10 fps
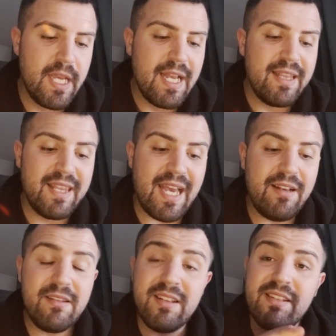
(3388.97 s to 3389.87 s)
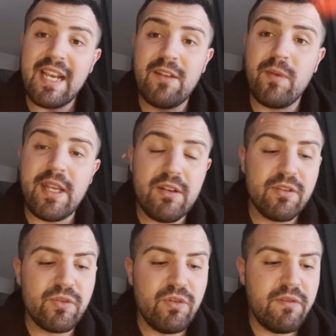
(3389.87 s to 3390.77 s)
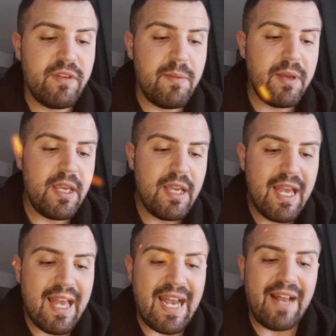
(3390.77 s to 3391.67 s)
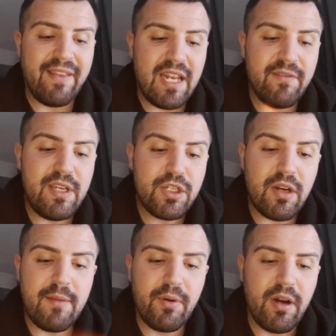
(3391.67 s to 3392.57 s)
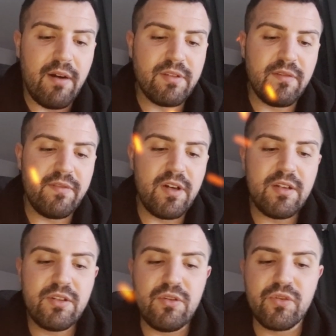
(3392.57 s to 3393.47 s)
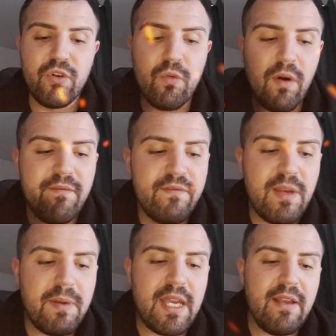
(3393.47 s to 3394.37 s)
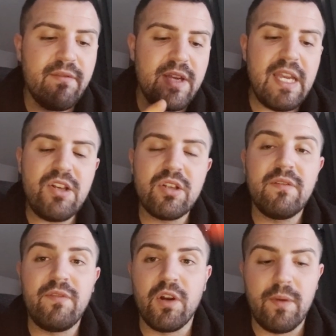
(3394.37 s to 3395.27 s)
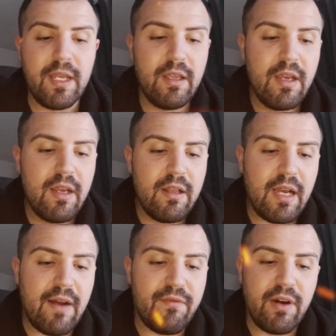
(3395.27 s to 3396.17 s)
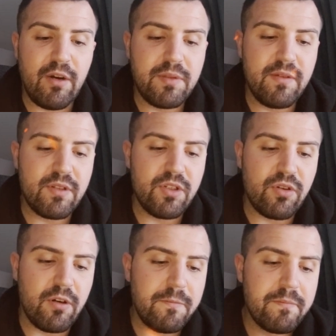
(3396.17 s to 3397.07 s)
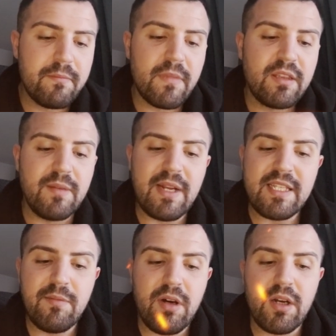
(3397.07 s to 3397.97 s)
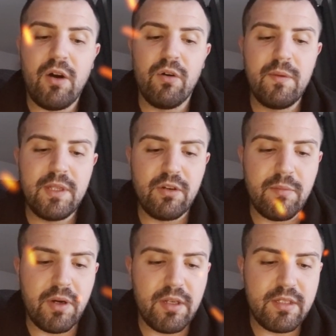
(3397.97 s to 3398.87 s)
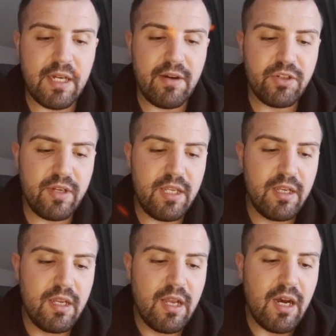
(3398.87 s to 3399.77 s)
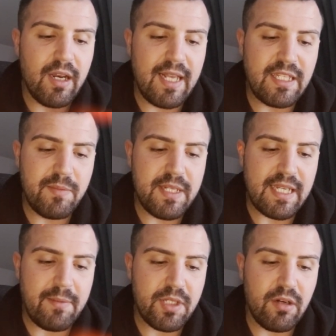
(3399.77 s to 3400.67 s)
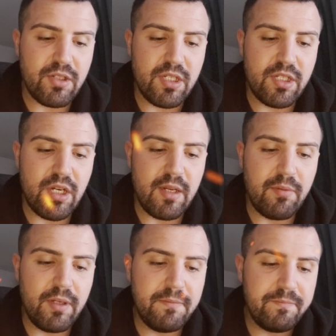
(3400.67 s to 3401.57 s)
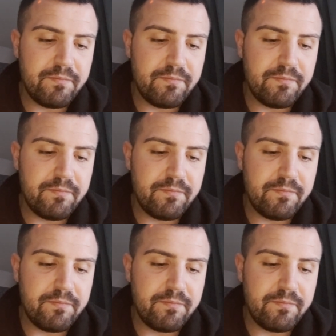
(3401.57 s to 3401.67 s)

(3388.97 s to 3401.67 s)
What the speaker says: Then the second way you can score a VP, at the end of each turning point after the first, you score 1 VP for each of the following friendly operatives control. The objective marker wholly within your opponent's territory, unless it's been sabotaged at its turning point.